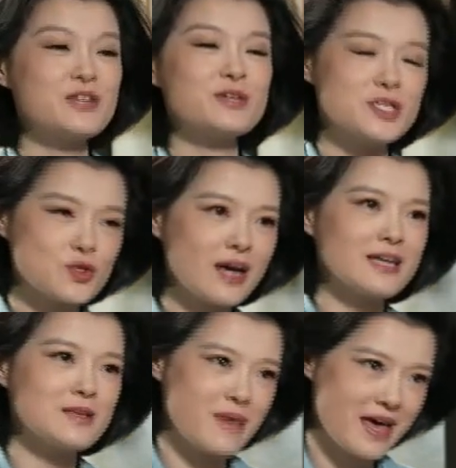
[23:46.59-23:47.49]
And you're
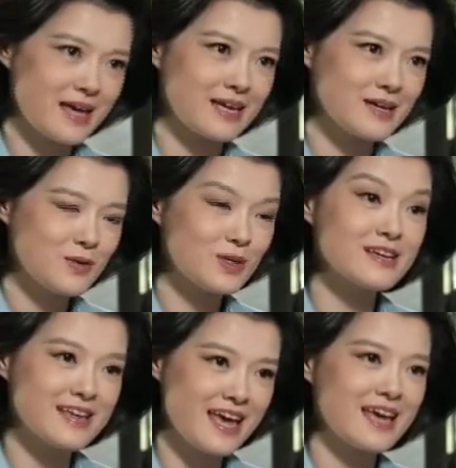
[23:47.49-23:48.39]
enjoying the pain, or
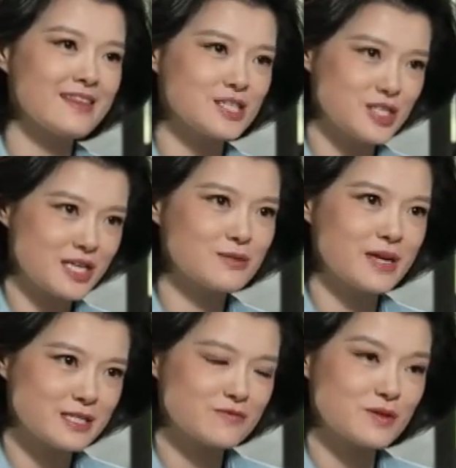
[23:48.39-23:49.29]
the gain that
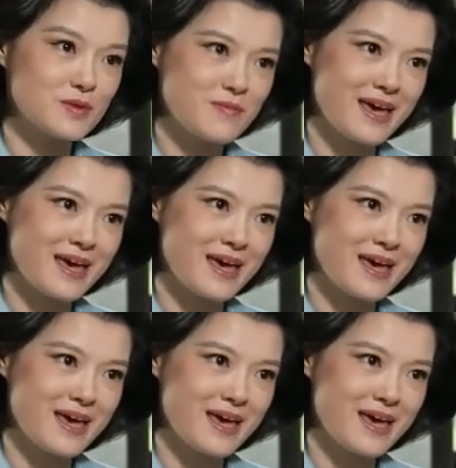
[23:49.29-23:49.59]
generated from the